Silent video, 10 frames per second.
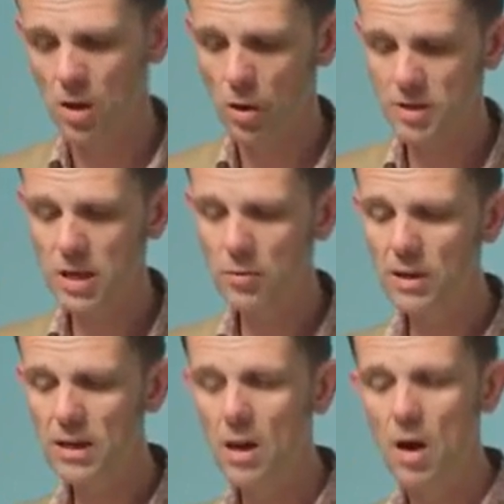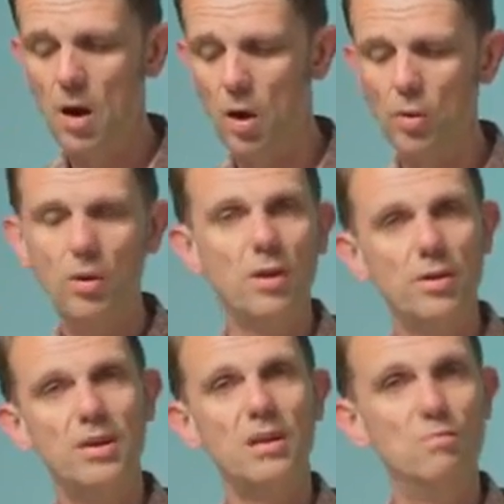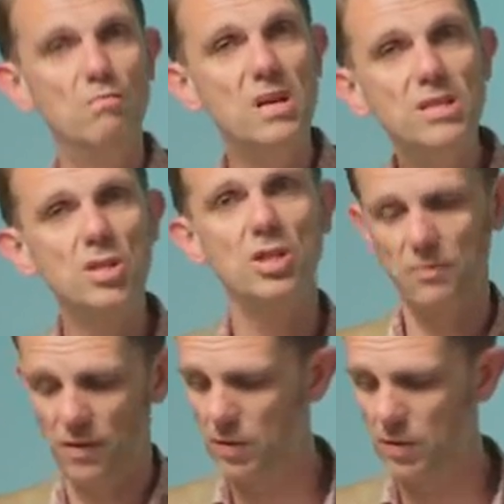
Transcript: not only on the mischief,